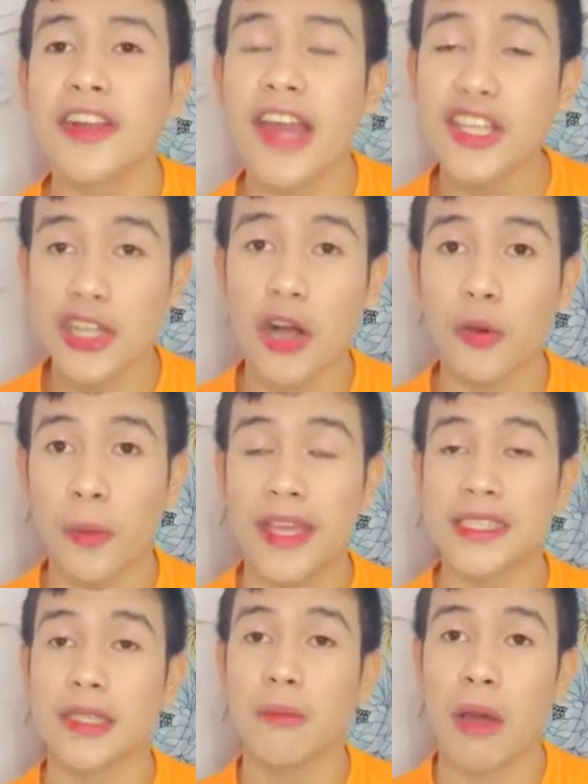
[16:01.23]
siya
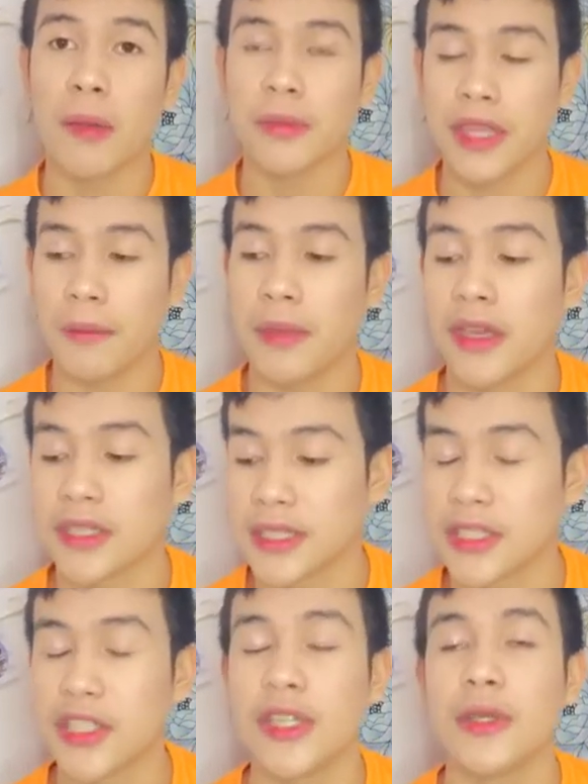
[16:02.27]
always sa mom niya,
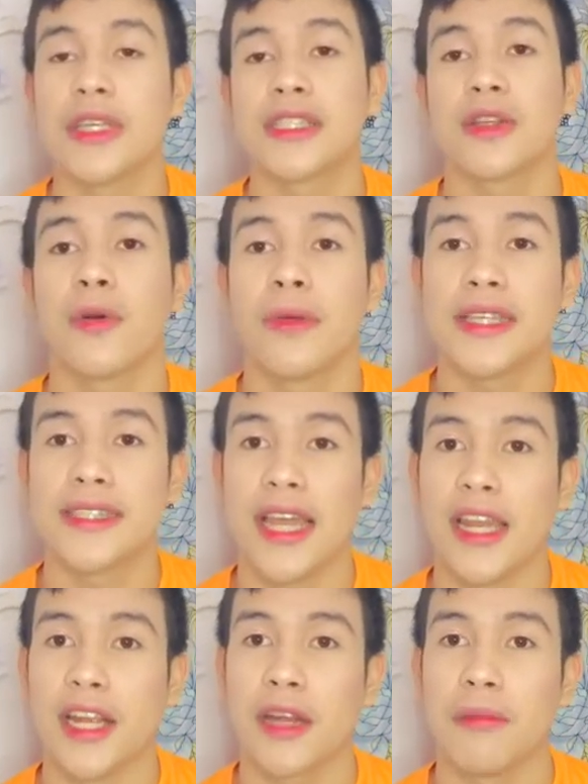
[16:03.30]
because she is always
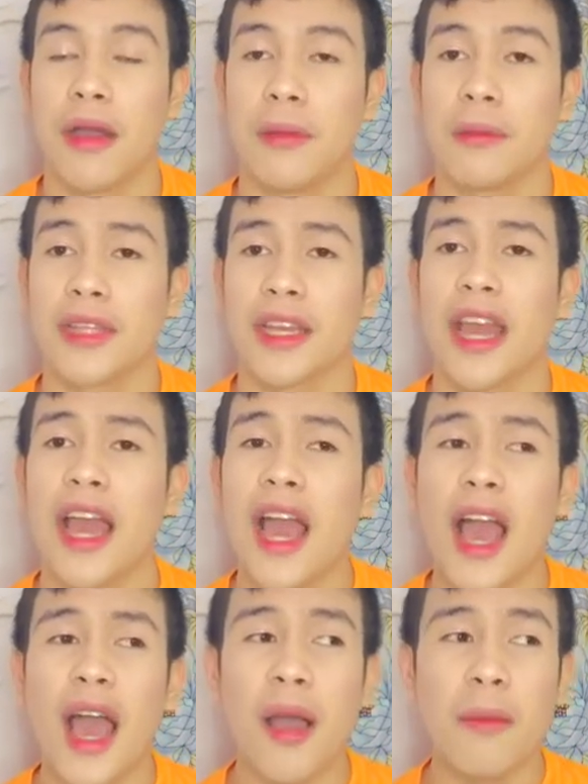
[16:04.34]
telling her mom that,
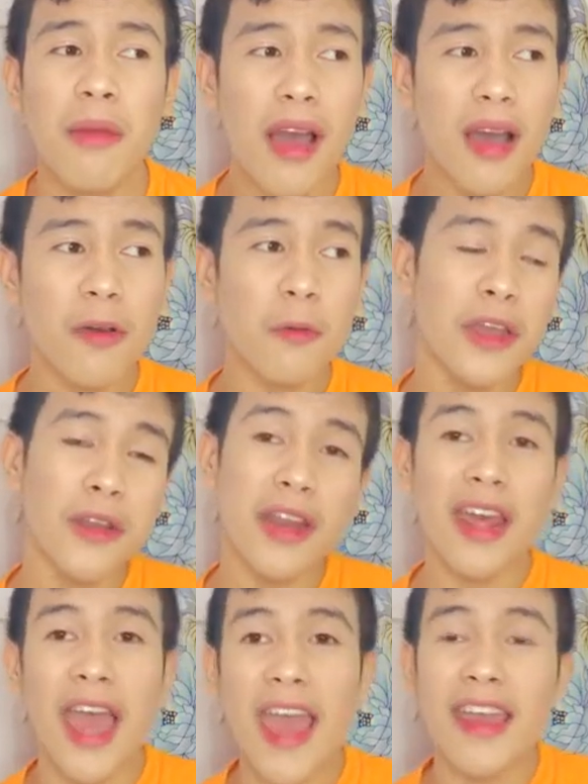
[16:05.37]
"Mom, why don't
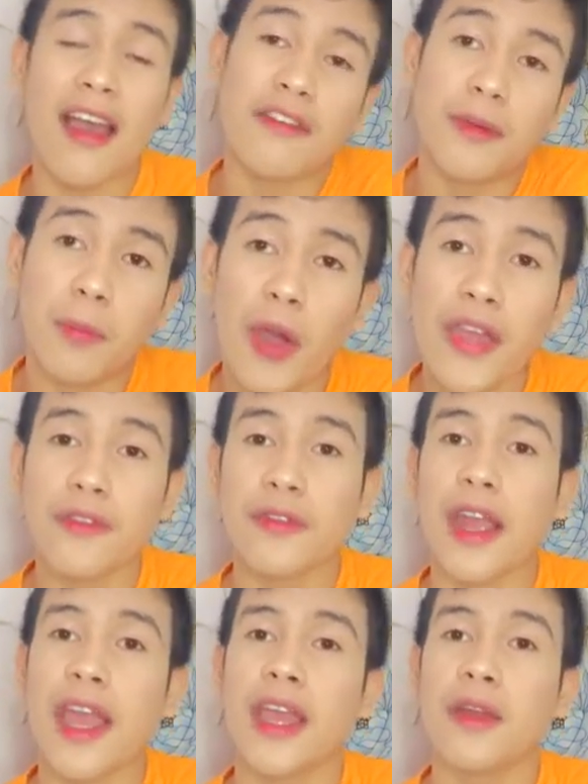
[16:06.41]
I have a
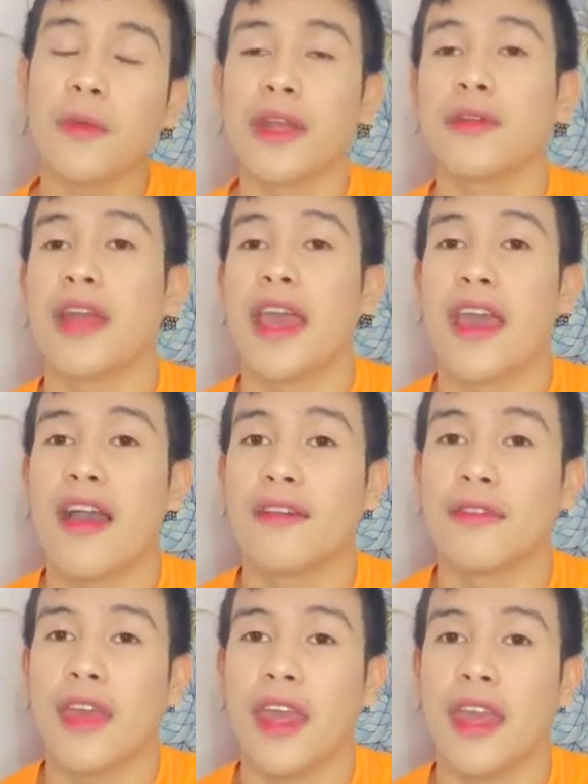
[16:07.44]
boyfriend? Why don't I
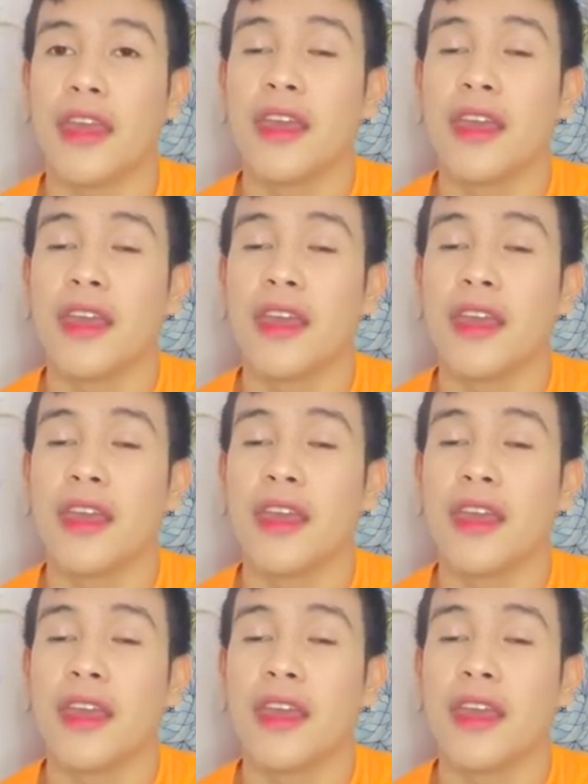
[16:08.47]
have a